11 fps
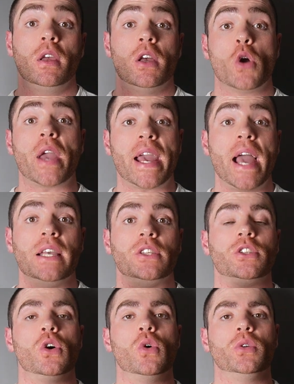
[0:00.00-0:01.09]
Okay guys,
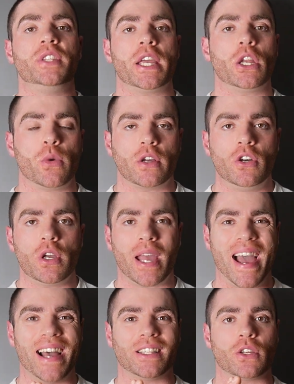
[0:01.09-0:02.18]
so taking a quick look
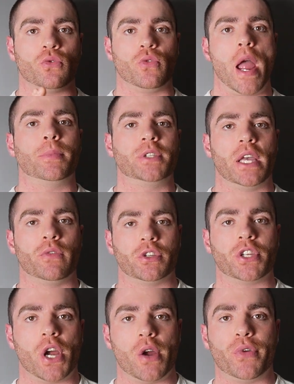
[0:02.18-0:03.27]
at reps in
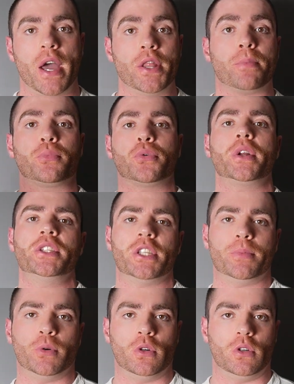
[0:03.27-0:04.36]
reserve and the
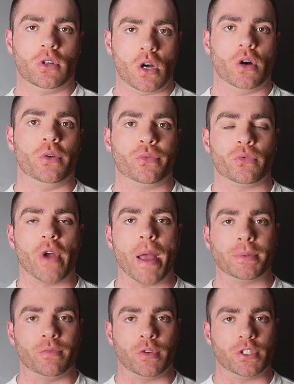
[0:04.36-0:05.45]
principle of
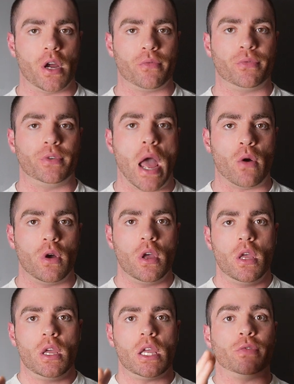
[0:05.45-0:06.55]
reps in reserve. Now,
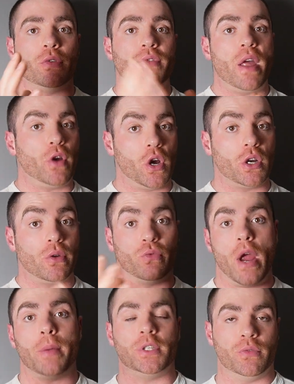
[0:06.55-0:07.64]
if you've never heard of
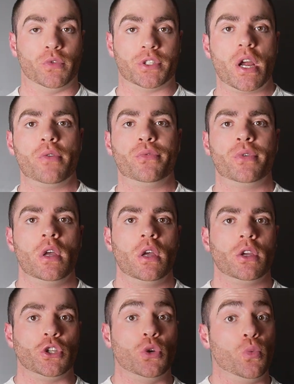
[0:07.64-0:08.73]
reps in reserve,
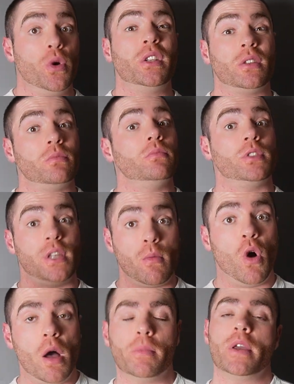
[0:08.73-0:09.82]
you would
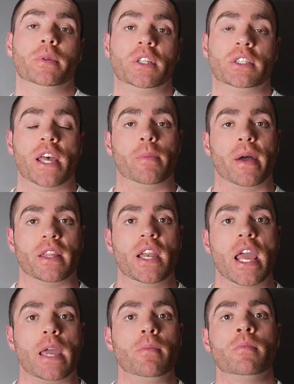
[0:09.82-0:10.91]
somewhat be able to tell by the
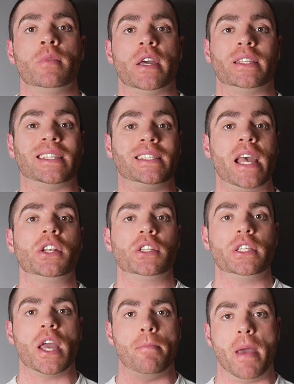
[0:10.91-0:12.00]
name that it's
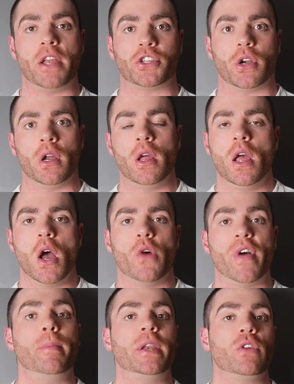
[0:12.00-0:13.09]
essentially a measure of
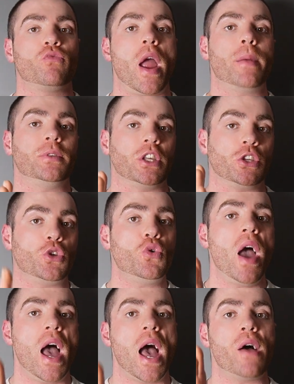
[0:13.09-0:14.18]
how many reps that you
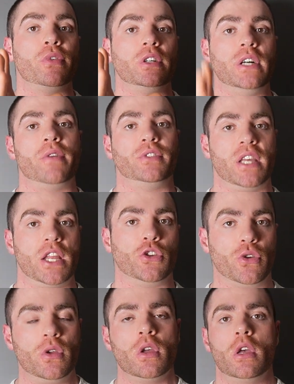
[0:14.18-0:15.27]
have left in
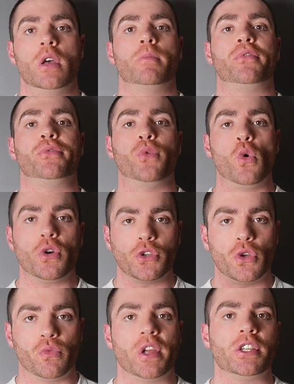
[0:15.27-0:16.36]
you before
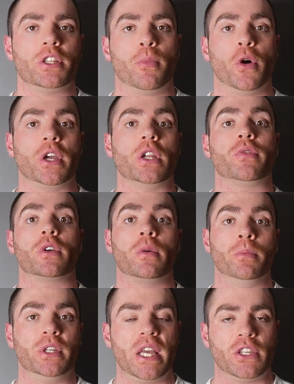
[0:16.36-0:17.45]
you reach the point of
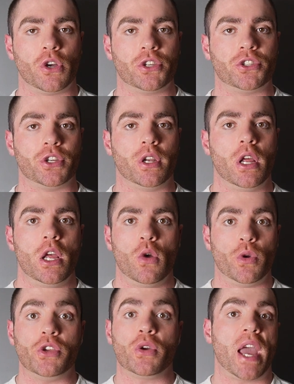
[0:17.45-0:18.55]
complete exhaustion
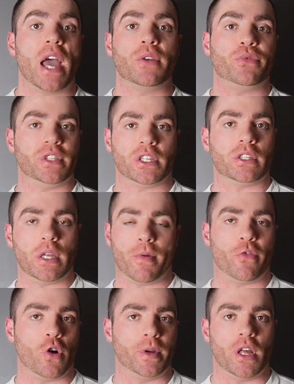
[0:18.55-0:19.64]
where you can't physically
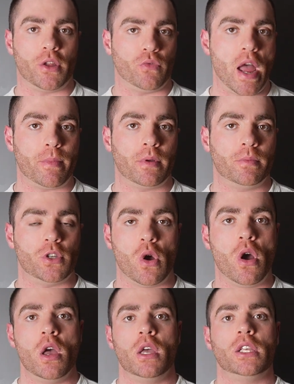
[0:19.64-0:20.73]
perform another rep.
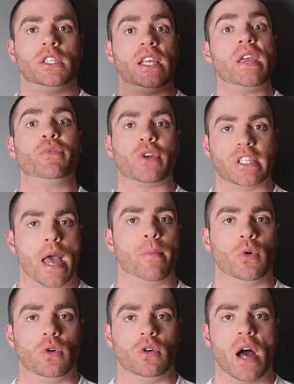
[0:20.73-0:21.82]
So say for
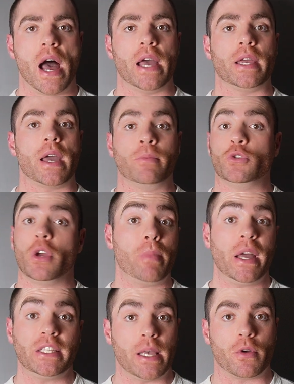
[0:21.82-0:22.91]
example, I am doing
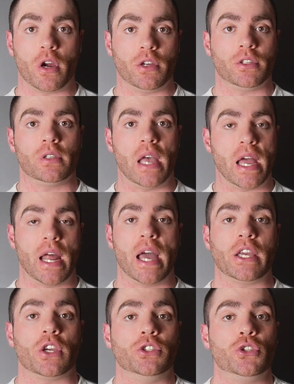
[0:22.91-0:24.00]
bicep curls and I
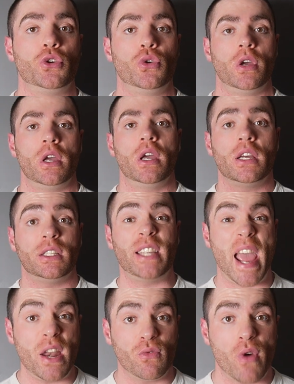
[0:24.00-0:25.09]
could do
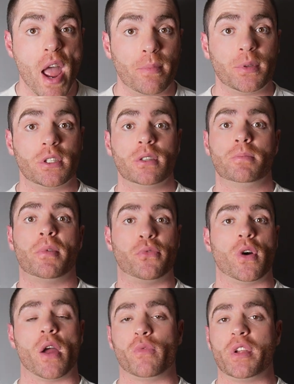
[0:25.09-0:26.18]
10 reps
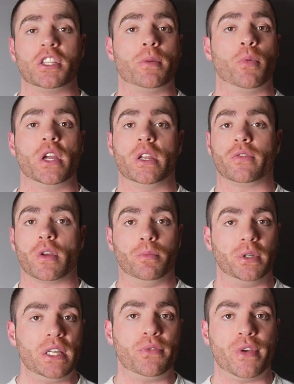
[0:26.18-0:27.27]
before I reach the point of
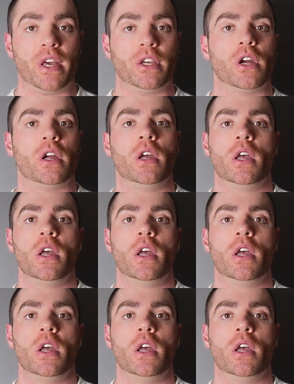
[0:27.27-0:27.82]
complete failure.